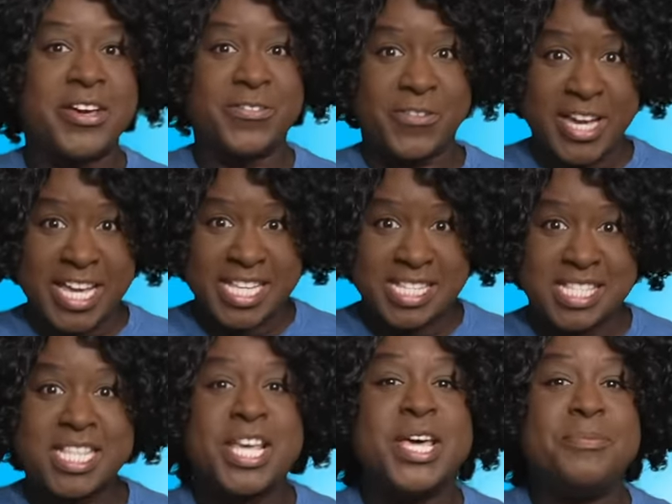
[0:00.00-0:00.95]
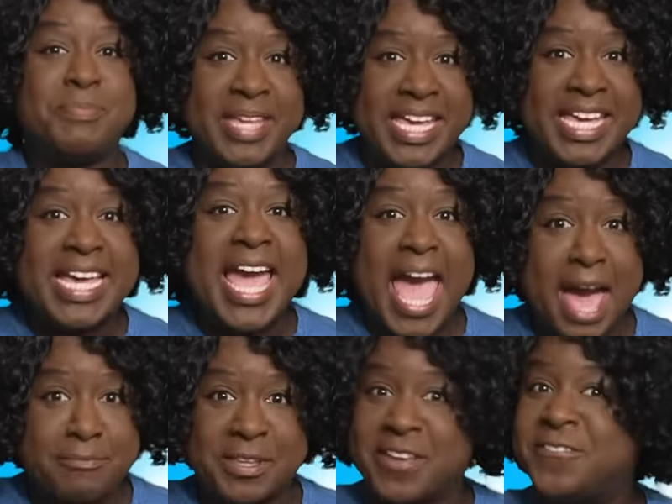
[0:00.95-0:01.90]
Friends, being
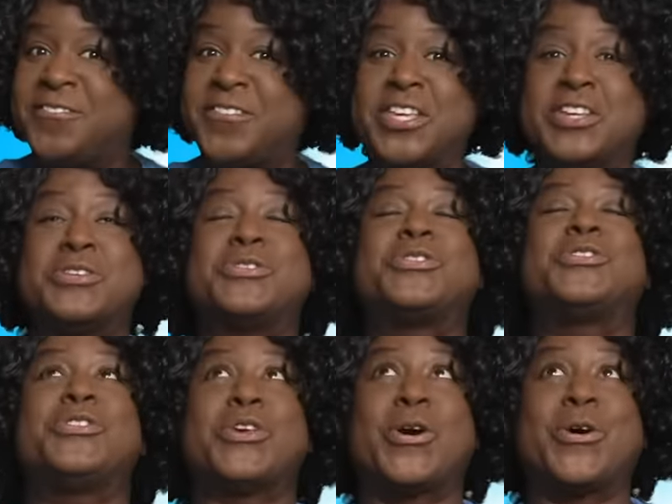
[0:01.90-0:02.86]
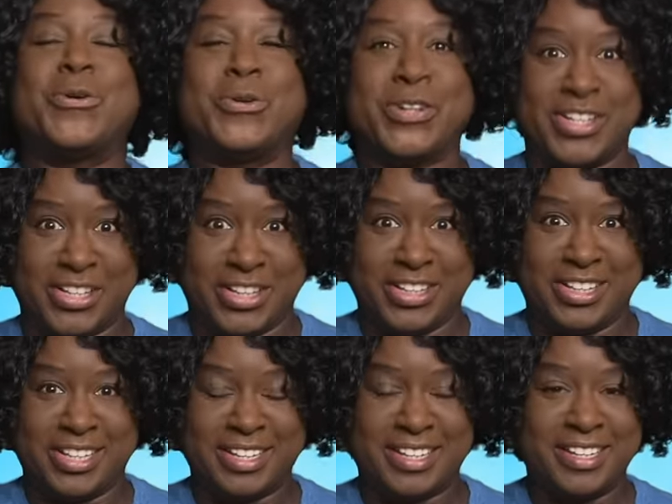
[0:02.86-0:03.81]
happy feels so good.
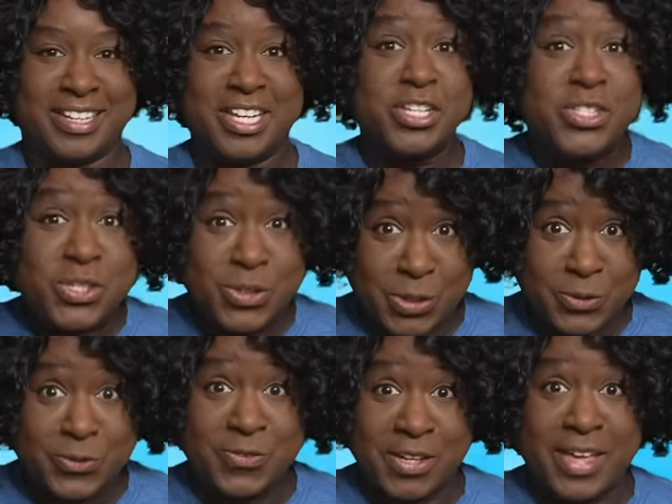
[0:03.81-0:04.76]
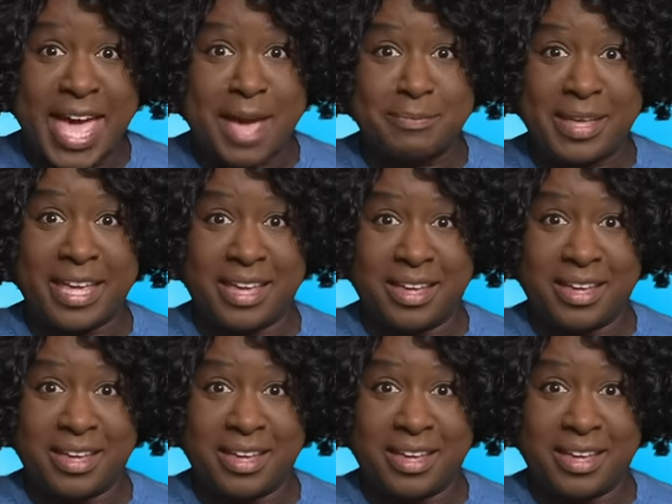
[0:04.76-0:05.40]
Do you feel happy?